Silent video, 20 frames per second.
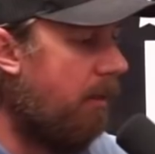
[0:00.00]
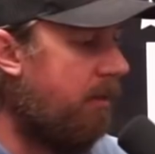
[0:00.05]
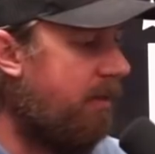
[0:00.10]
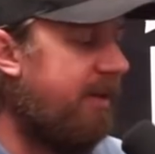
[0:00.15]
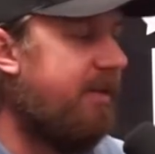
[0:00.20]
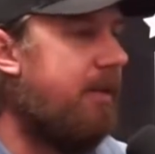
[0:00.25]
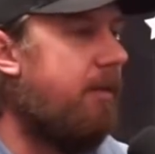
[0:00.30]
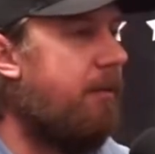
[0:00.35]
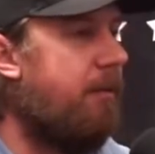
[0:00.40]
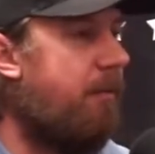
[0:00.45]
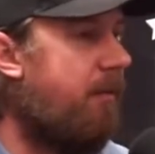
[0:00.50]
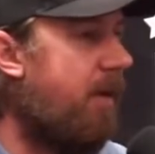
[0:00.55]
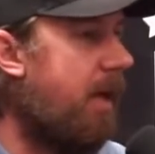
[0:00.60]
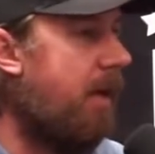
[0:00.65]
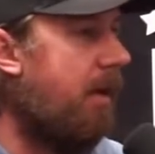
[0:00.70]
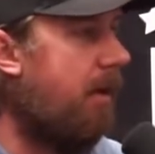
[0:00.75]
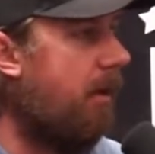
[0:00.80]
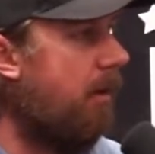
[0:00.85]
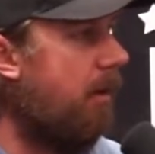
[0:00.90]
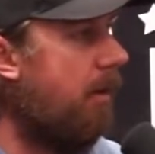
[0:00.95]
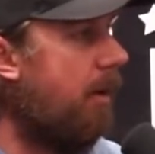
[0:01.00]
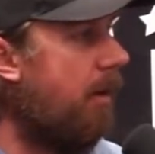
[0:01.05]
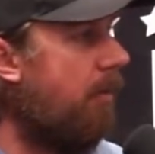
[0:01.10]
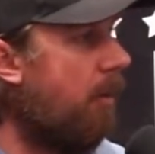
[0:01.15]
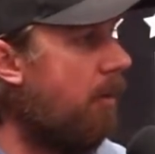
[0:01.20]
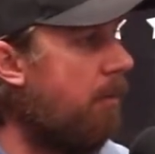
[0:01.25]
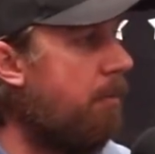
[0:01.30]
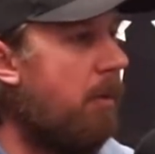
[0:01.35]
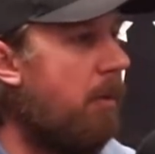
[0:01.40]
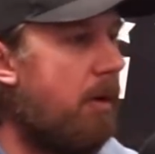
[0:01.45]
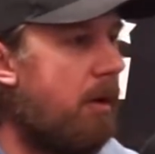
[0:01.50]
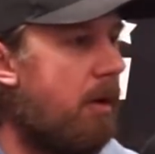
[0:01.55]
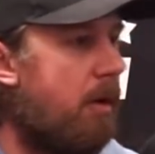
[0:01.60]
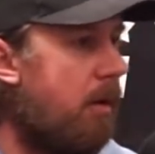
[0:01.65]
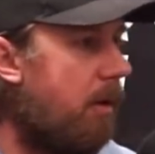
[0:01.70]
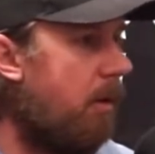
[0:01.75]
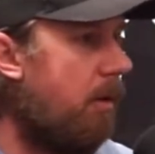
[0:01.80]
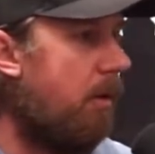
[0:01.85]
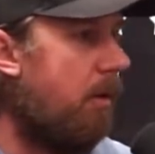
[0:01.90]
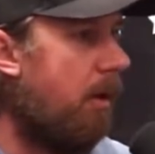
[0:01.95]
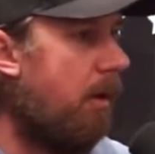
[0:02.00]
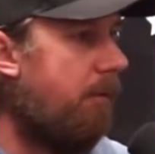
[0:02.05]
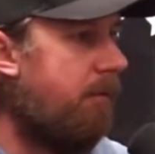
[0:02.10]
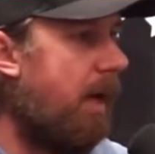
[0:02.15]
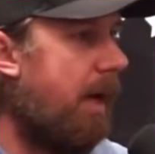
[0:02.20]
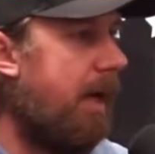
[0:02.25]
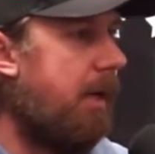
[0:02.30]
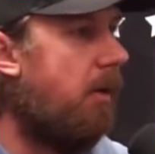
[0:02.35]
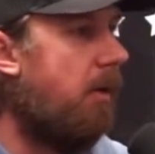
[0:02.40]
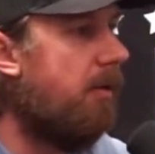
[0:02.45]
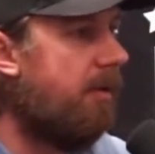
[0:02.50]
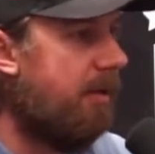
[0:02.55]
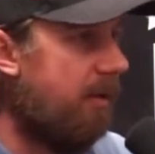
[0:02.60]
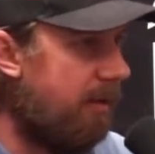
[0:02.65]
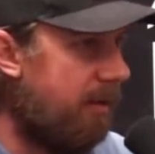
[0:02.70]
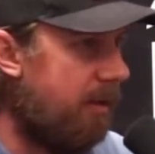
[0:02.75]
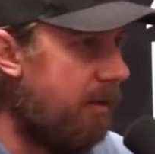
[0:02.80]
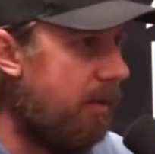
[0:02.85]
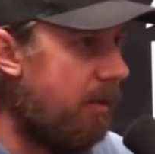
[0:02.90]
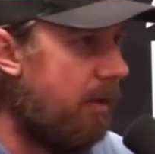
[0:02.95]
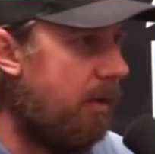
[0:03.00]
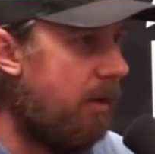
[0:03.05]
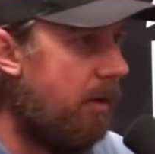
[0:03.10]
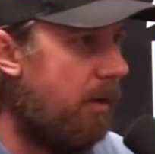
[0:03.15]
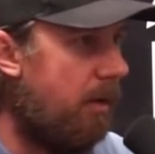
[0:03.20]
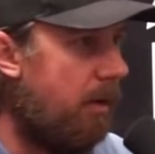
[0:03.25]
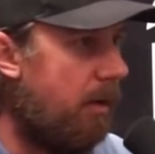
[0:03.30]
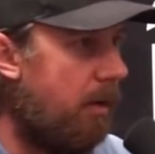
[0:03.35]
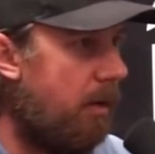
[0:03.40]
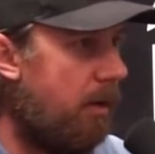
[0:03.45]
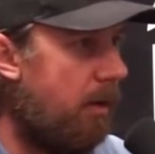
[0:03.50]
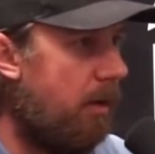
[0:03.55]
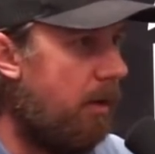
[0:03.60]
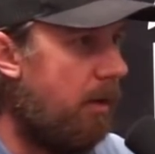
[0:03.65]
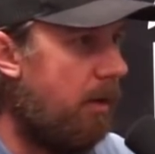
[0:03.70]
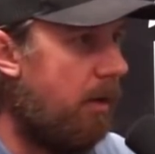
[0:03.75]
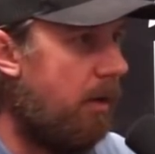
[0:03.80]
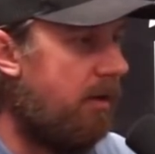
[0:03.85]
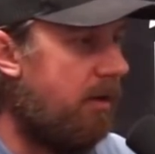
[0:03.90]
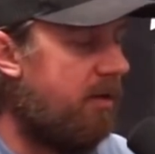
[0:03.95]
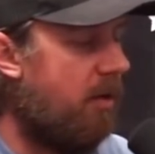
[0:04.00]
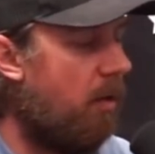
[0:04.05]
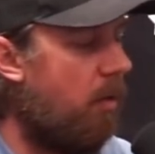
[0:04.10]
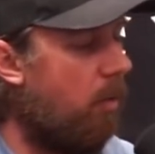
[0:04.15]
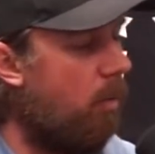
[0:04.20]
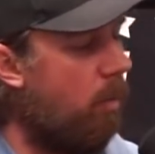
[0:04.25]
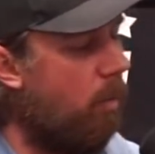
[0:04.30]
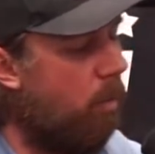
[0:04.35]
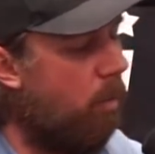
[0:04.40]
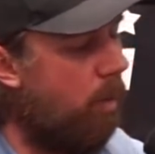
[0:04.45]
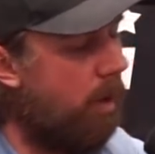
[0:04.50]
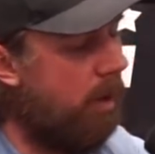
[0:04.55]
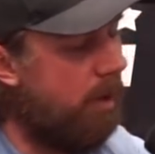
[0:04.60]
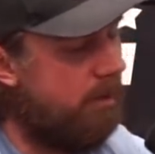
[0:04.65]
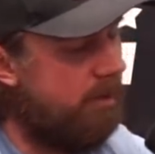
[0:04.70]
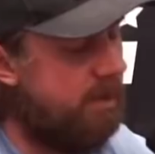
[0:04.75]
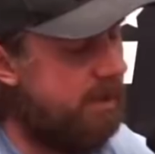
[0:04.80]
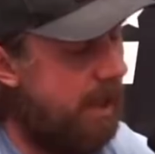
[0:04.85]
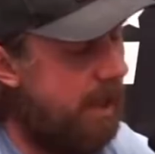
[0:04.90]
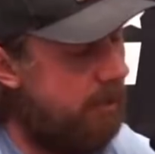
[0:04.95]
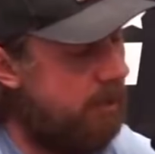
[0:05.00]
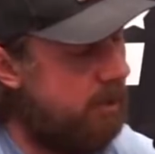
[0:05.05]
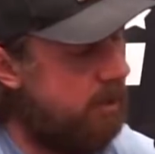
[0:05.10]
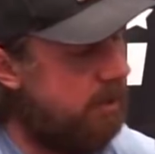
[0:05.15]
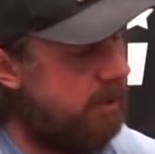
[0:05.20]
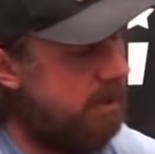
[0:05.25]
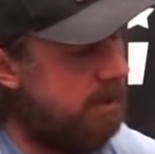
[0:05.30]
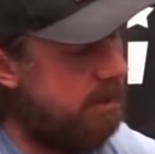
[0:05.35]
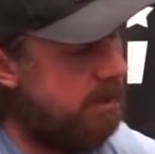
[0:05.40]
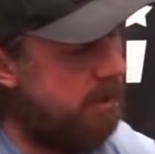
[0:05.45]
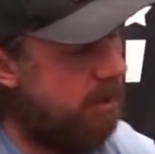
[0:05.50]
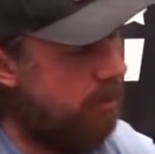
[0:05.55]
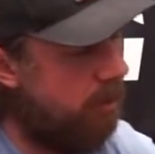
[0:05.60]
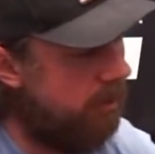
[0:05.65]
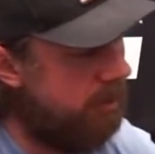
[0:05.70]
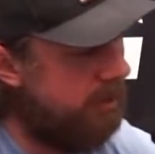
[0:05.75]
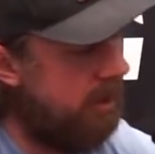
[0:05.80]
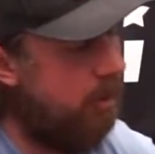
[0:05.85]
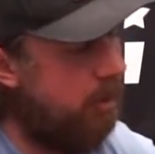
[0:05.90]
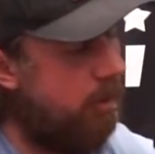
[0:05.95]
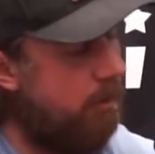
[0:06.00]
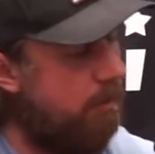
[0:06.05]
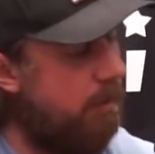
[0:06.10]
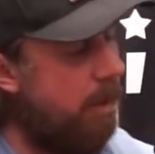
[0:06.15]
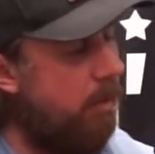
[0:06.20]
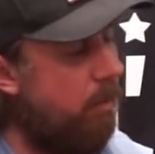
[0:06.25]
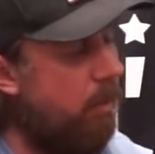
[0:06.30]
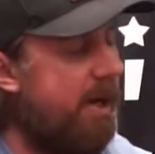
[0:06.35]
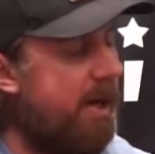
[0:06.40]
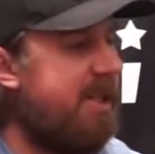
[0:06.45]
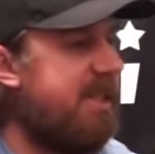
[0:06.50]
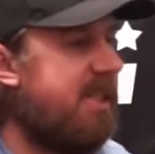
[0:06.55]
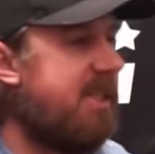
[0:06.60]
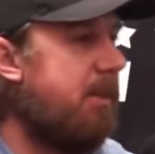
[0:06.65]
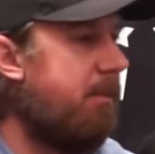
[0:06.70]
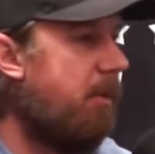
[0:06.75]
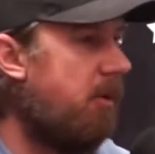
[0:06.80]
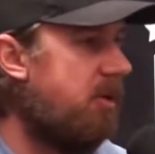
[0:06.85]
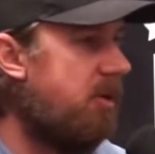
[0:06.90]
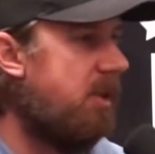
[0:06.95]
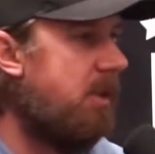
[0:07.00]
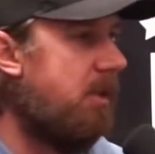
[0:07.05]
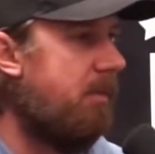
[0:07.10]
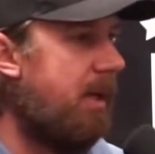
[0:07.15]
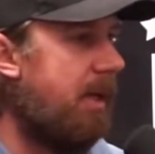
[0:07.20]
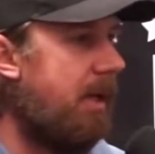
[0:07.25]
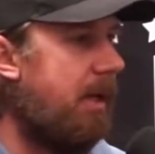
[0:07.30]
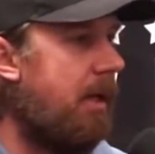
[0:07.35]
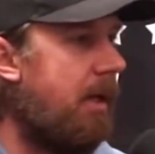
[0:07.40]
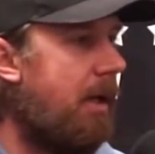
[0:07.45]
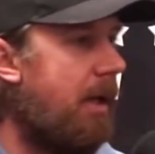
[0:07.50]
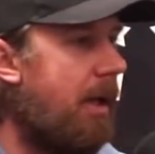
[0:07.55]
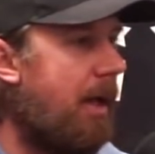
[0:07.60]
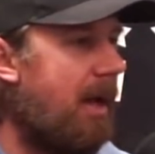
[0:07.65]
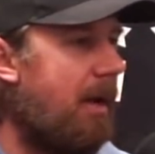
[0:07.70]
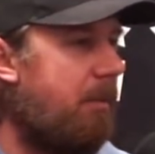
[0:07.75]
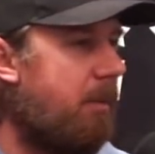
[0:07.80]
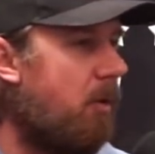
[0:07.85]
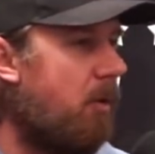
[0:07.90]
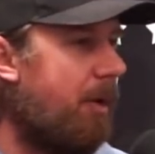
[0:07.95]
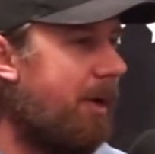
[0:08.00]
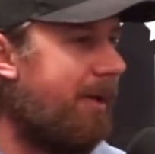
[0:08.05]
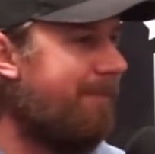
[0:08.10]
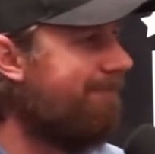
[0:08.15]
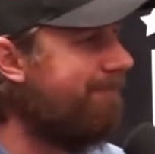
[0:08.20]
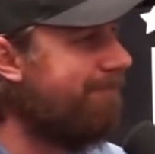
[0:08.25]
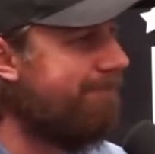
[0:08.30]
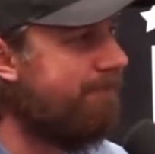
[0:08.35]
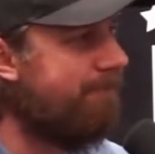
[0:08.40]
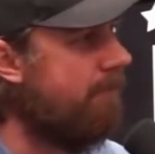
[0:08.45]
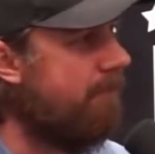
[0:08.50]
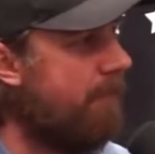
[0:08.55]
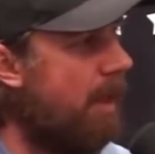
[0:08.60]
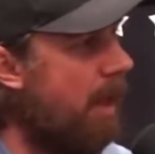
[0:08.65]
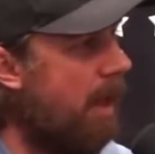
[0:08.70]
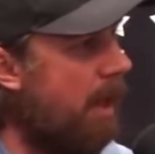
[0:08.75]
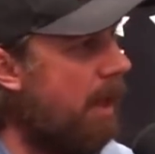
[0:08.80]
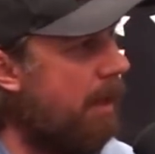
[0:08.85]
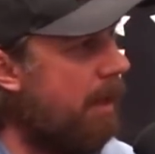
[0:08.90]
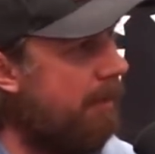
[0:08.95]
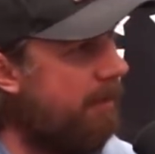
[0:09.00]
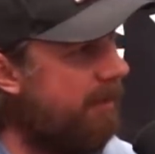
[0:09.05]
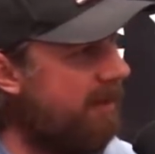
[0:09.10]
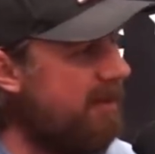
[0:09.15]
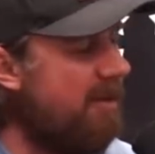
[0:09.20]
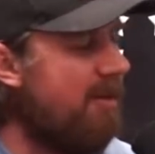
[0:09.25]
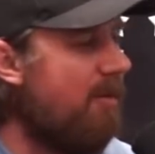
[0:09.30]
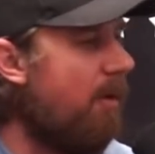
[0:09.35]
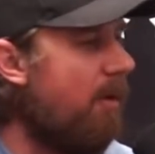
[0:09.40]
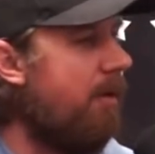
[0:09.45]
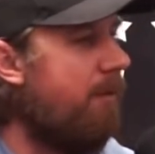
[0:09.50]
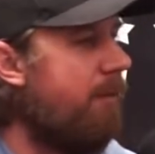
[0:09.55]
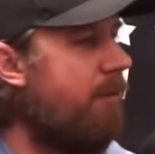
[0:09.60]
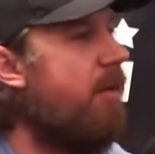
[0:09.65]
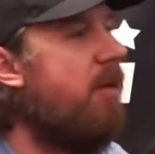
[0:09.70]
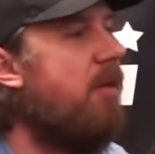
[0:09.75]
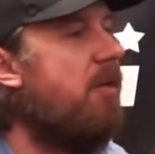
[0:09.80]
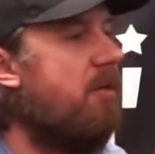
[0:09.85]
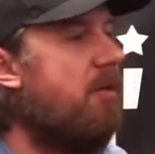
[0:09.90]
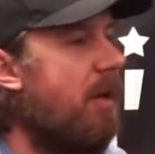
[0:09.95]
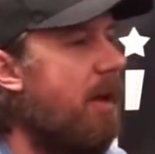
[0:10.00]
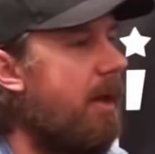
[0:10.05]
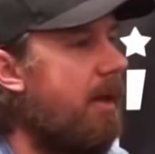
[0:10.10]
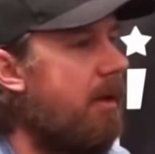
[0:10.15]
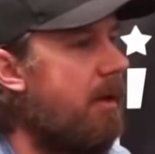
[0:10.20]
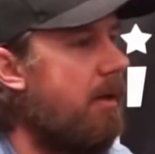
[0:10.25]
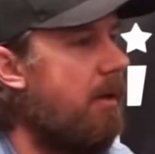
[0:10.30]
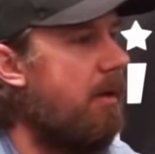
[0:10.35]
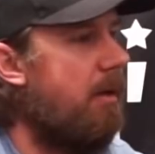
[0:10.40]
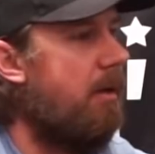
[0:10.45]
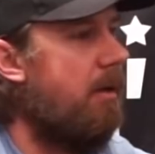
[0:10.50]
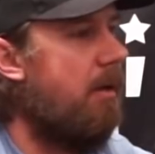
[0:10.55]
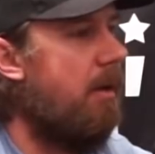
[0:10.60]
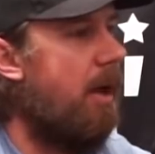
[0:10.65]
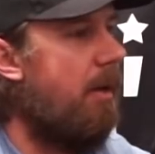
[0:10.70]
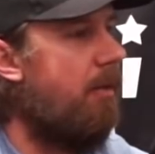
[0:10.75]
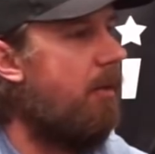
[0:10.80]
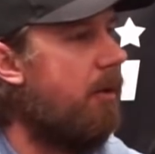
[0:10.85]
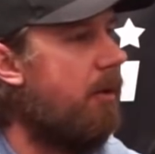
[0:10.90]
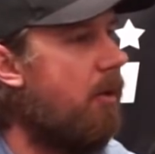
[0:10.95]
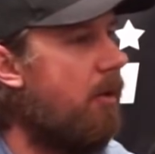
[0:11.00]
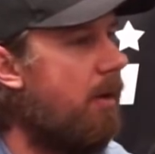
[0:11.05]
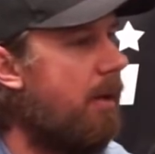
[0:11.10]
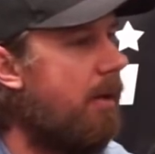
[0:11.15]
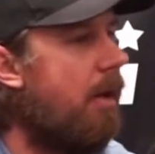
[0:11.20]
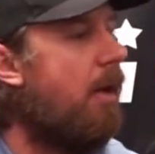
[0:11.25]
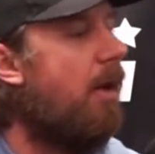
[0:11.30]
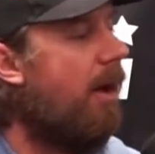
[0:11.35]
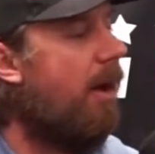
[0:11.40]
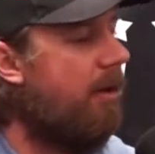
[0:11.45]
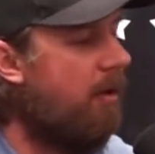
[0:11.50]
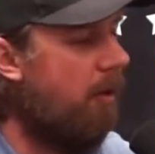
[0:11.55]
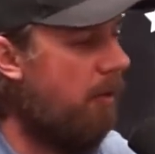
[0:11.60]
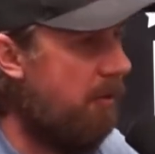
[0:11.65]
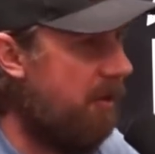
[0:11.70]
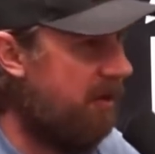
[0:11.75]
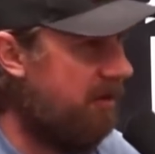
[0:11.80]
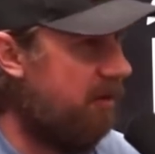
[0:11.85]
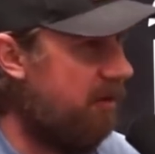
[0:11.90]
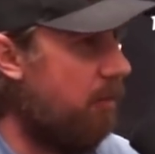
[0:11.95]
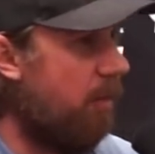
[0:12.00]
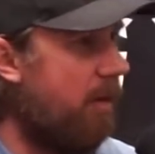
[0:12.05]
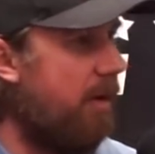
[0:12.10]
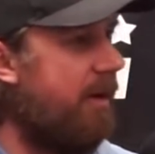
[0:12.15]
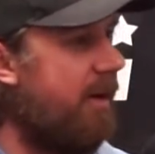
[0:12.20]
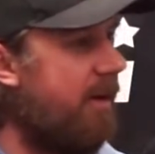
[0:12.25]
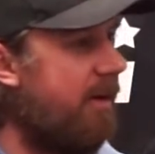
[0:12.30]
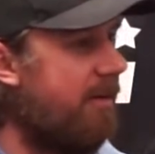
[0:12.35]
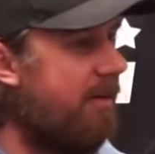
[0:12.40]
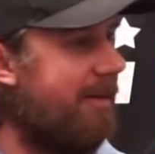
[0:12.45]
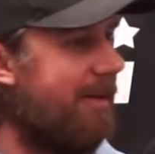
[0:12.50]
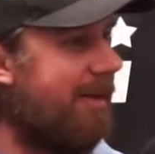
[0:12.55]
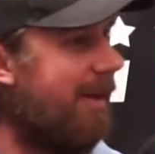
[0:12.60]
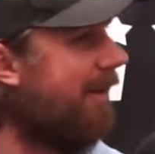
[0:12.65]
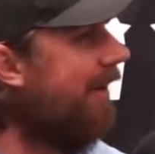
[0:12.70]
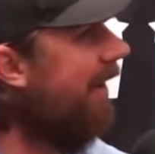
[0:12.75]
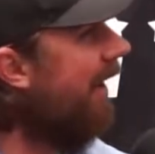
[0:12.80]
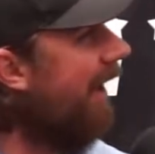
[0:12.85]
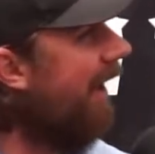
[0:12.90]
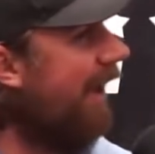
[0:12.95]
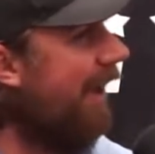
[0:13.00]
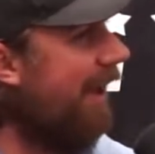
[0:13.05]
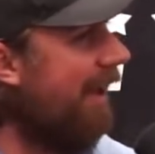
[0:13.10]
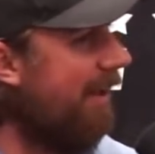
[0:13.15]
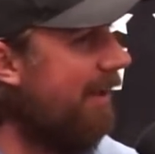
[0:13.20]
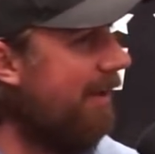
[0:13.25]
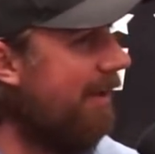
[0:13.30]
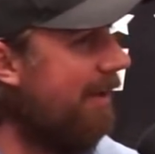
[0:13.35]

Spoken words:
doesn't fit in their book of diagnosis. So what it comes down to is they're all telling me what it's supposed to be, and I'm going, this is what it feels like. And they're going, oh no, this is what it is. I go,